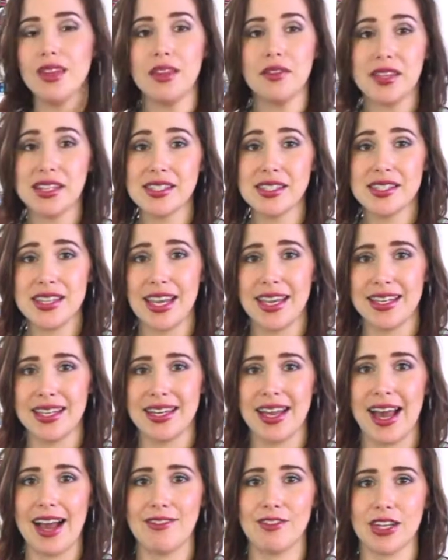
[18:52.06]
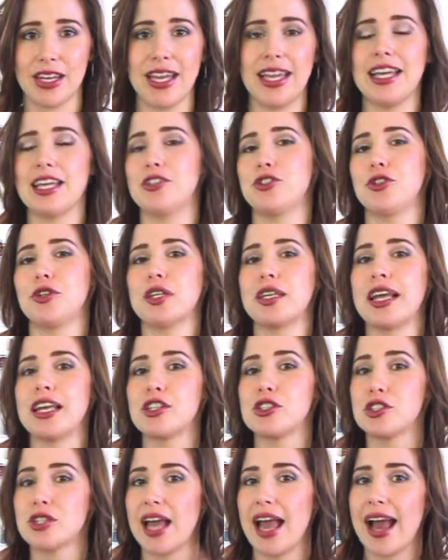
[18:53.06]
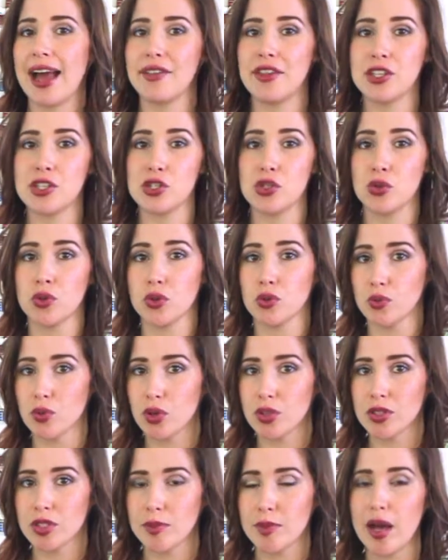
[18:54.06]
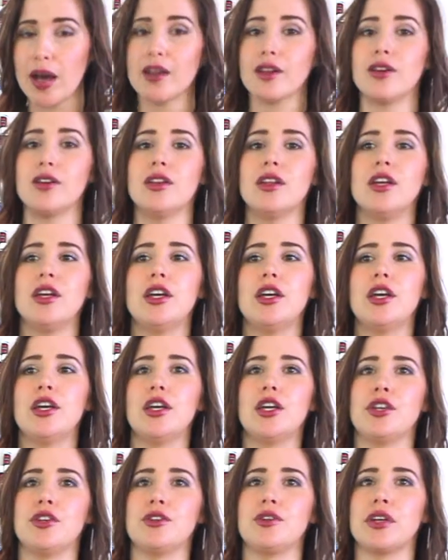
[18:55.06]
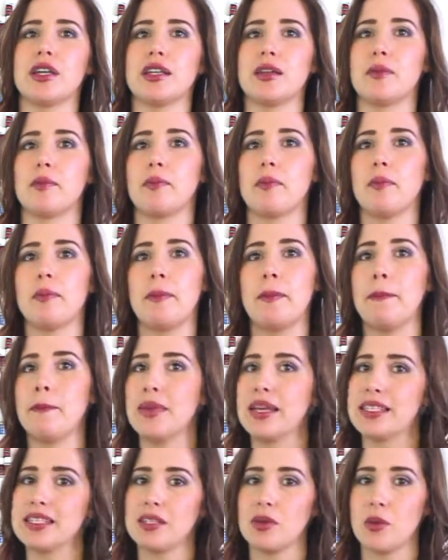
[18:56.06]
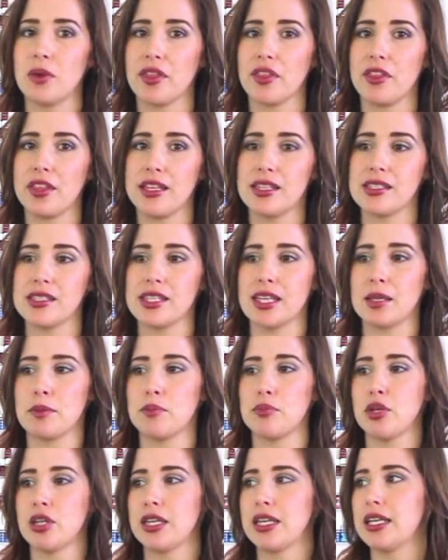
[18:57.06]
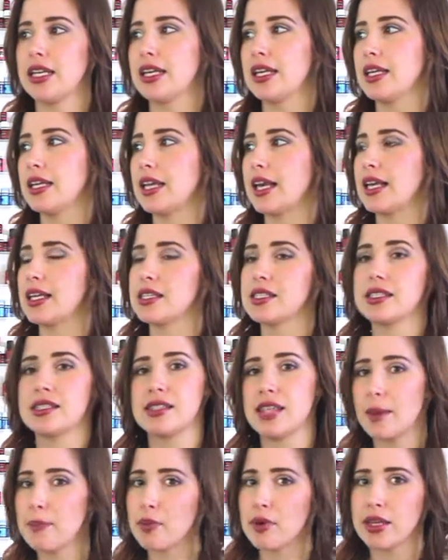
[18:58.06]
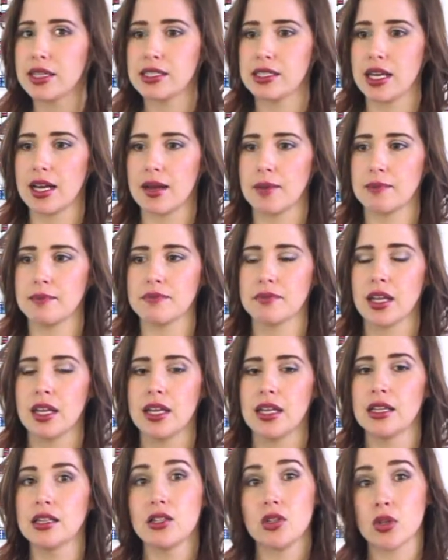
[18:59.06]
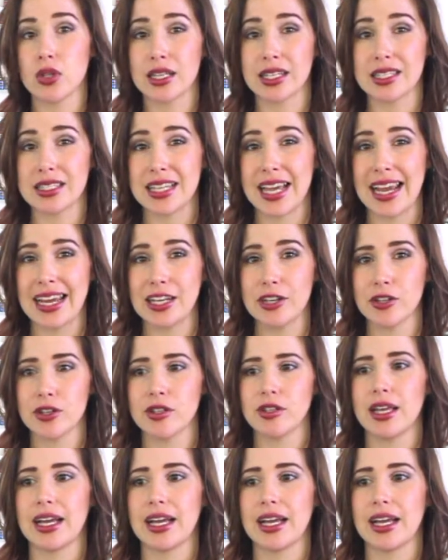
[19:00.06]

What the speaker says: This is handy to have on hand. You can add this to a roller bottle. You can mix it with this and put it in a separate little container.